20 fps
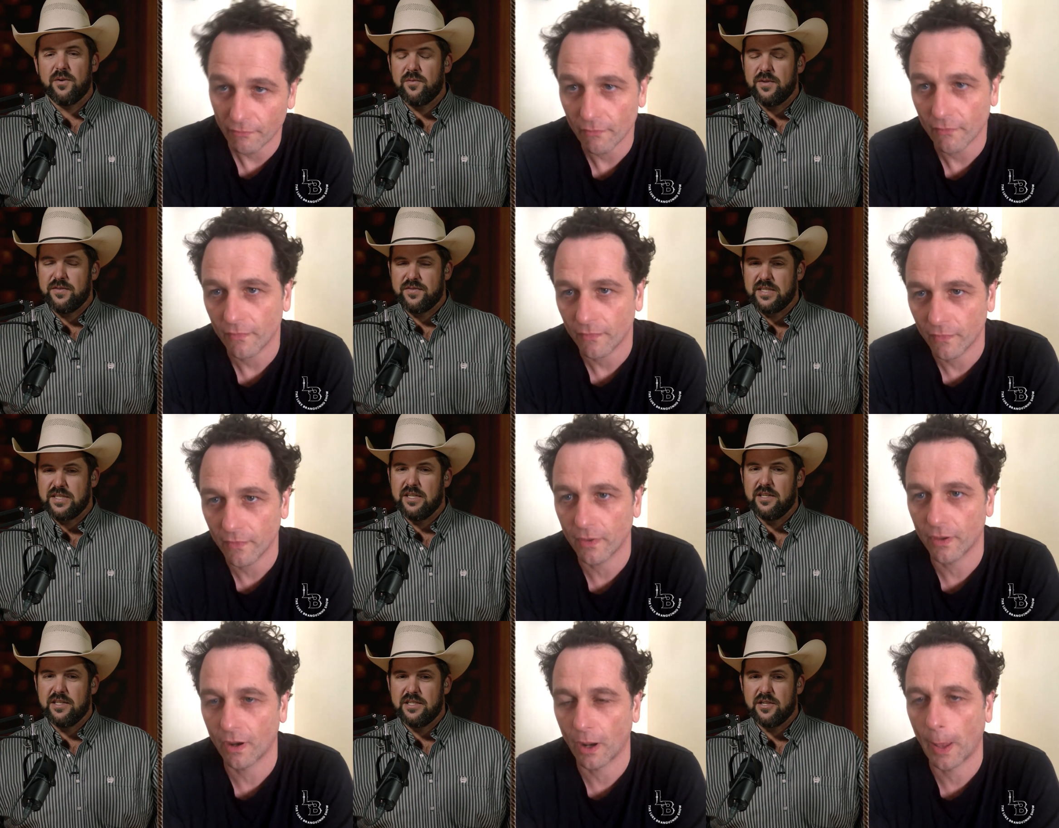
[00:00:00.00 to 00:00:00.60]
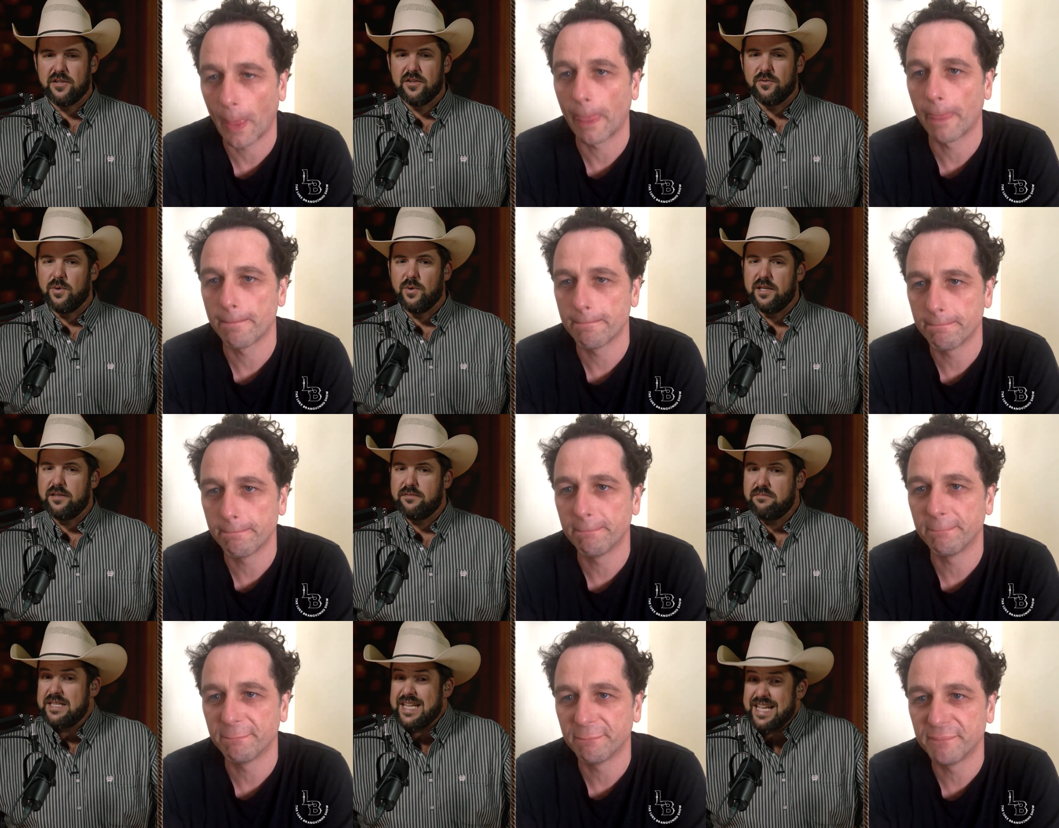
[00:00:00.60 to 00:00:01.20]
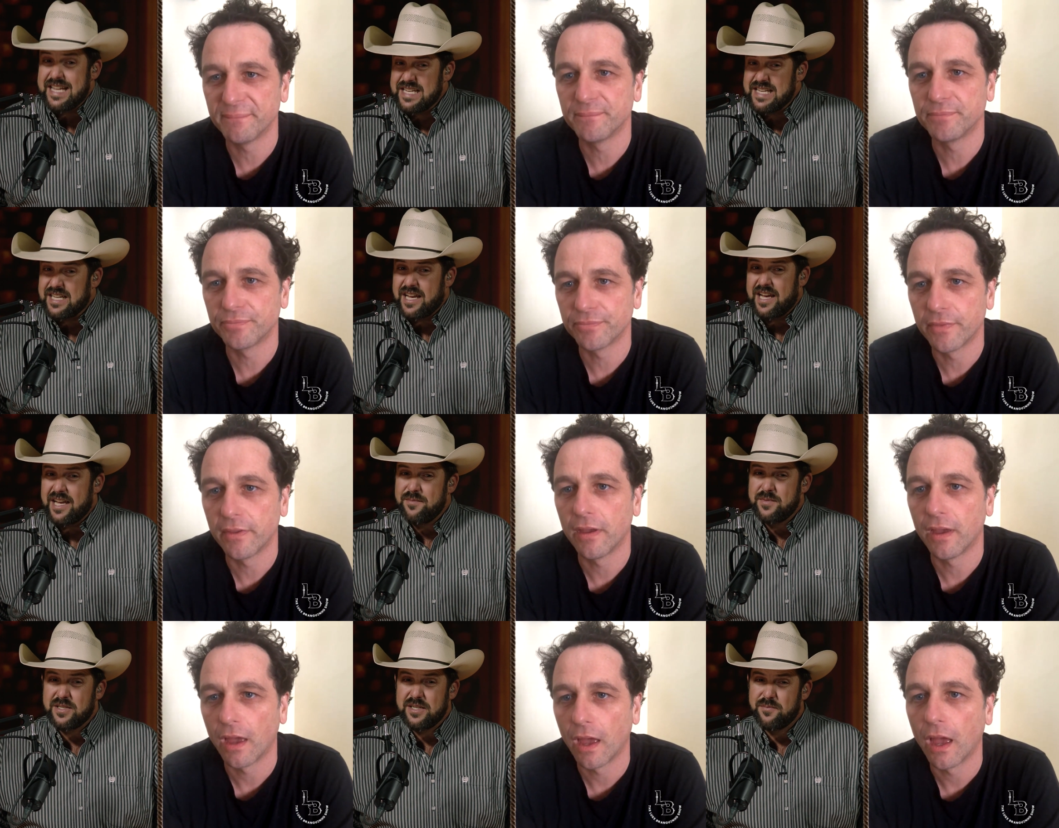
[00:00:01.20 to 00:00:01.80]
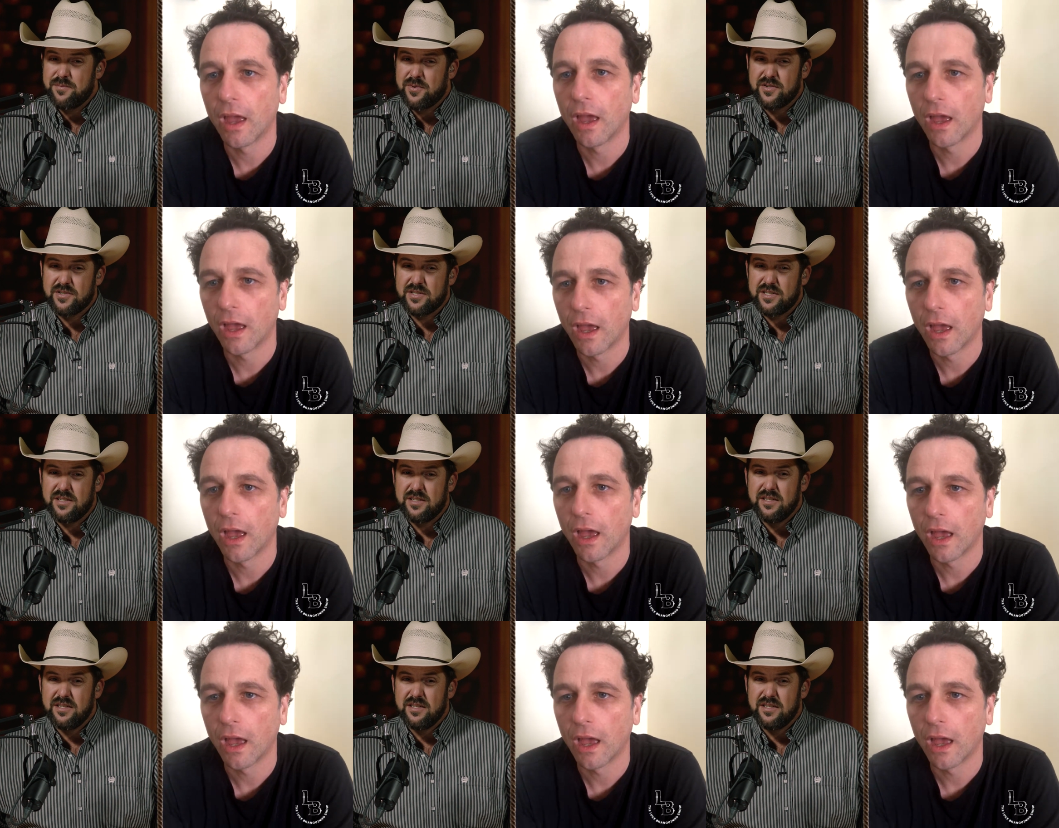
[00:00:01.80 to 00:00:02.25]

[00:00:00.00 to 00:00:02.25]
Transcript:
Speaker 1: we've seen each other, what, 10 times in person?